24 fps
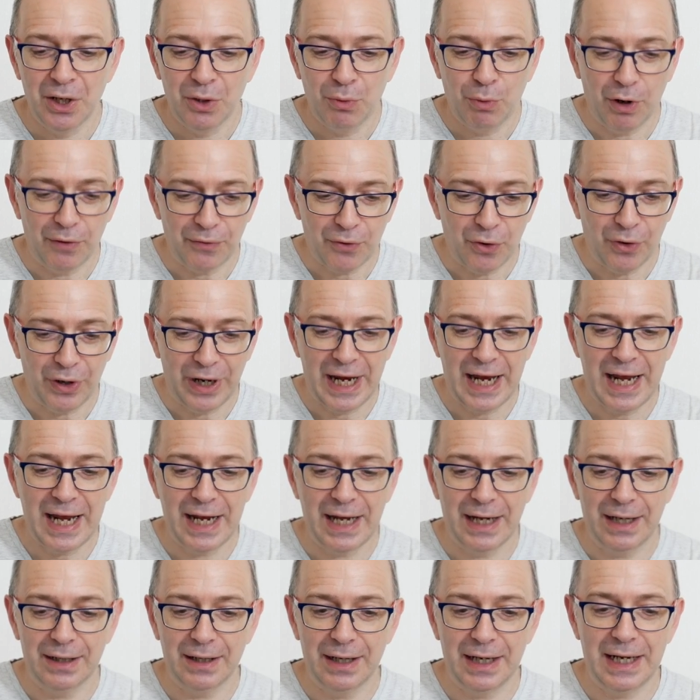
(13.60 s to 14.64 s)
What I've got
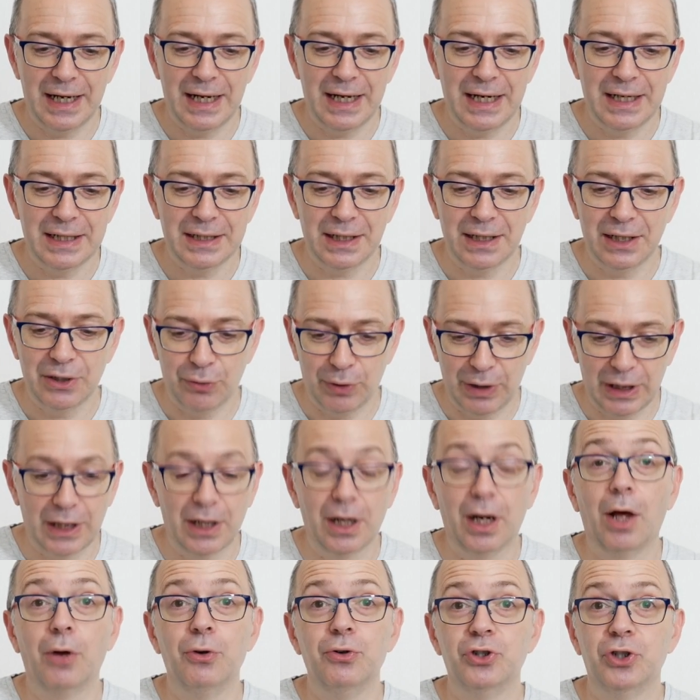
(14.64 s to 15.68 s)
here is a little
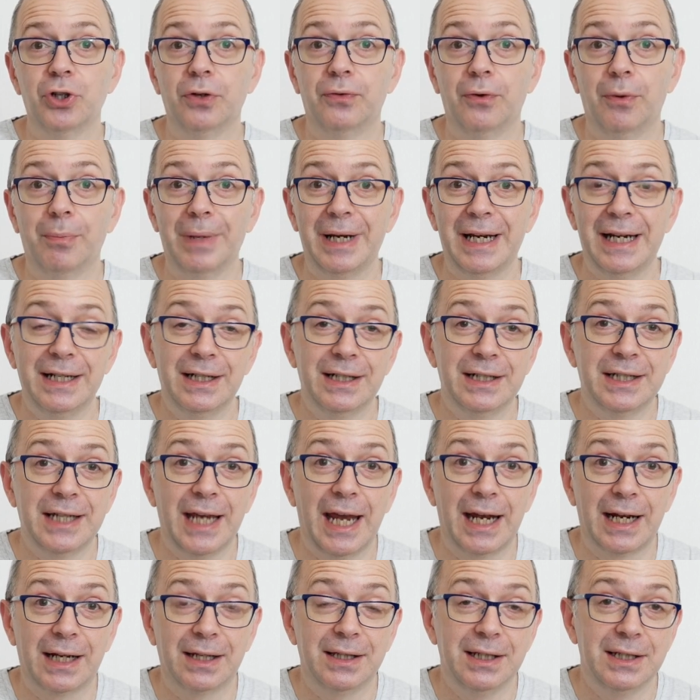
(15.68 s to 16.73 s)
enclosure from
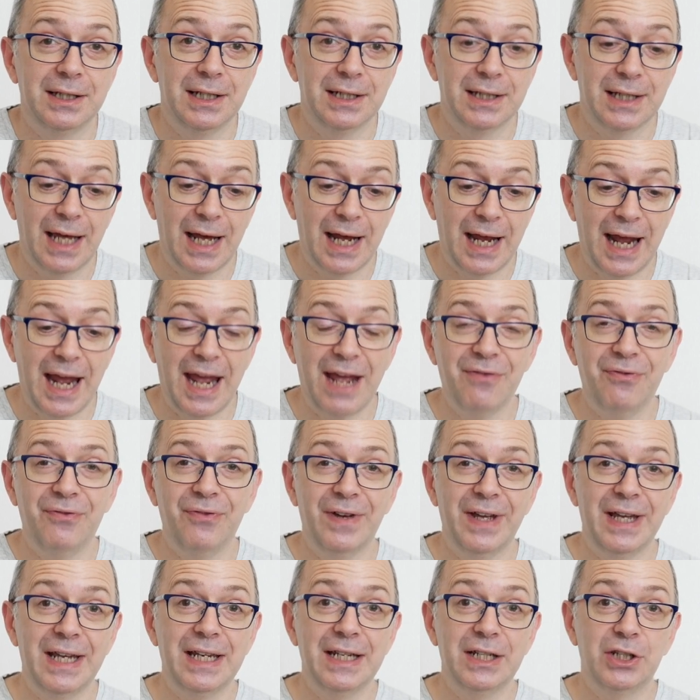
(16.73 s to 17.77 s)
Inateck. This is their
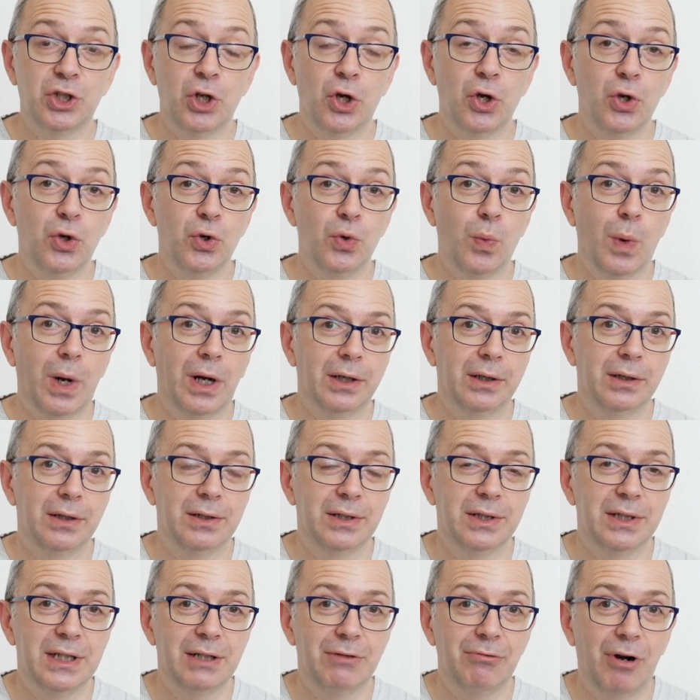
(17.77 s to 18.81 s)

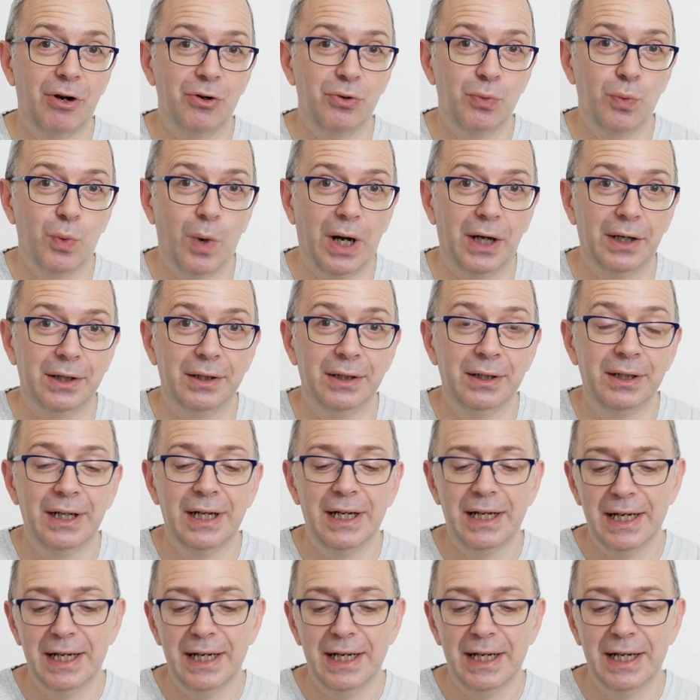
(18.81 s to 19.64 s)
FE2101.